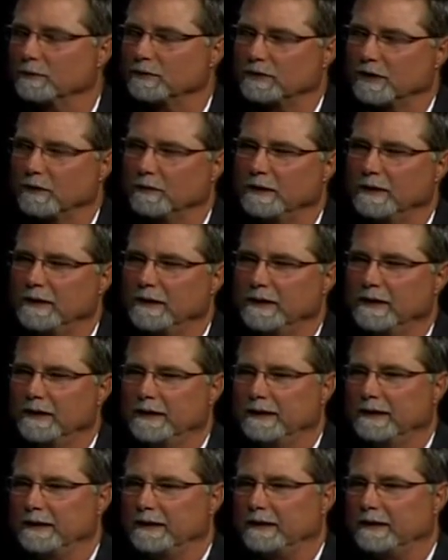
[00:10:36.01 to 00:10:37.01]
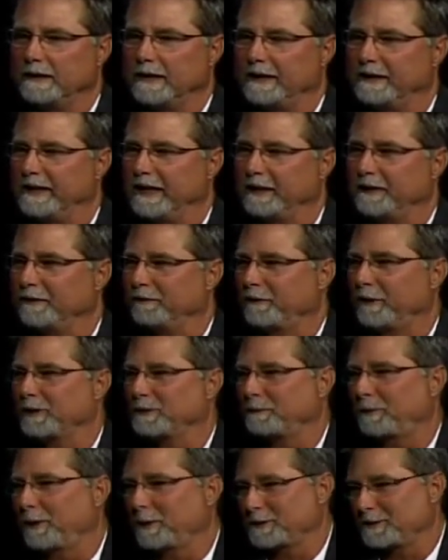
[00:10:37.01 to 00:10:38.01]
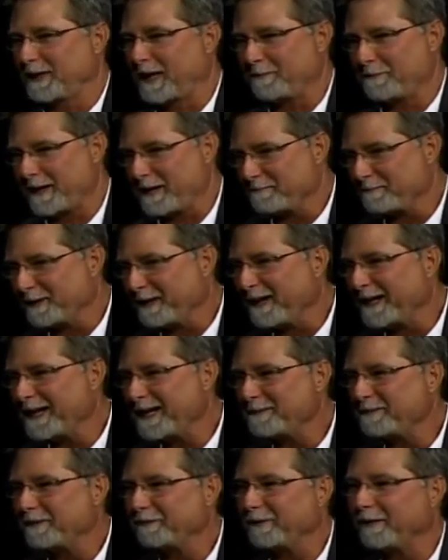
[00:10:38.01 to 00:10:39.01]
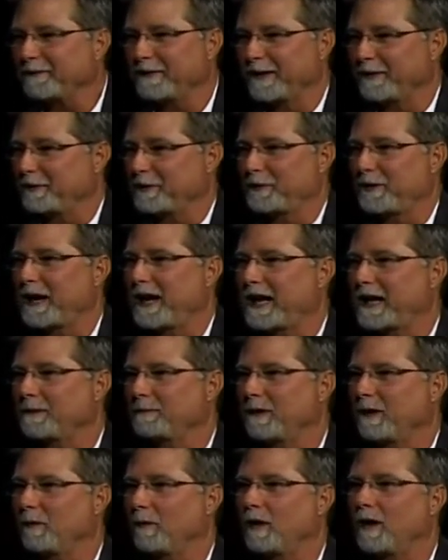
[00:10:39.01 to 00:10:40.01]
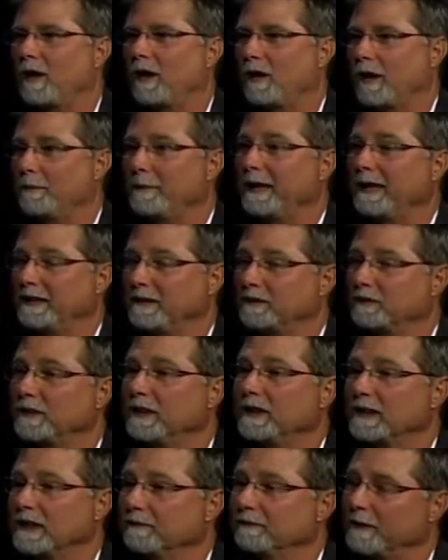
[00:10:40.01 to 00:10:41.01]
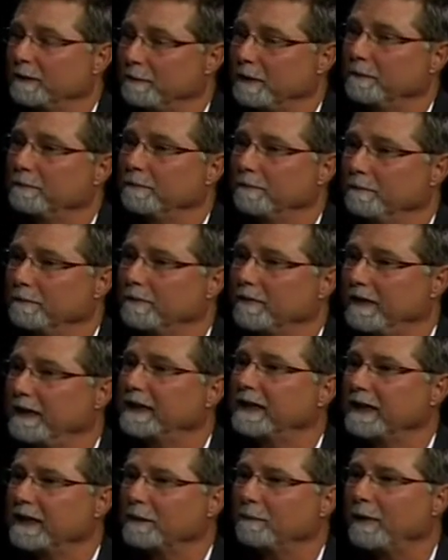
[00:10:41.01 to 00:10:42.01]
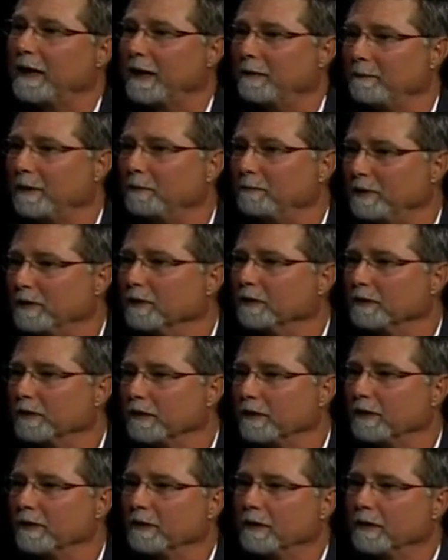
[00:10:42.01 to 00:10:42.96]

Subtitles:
So, and yet the first person I may blame if I get a crack in my wall, I may instinctively be thinking about my builder.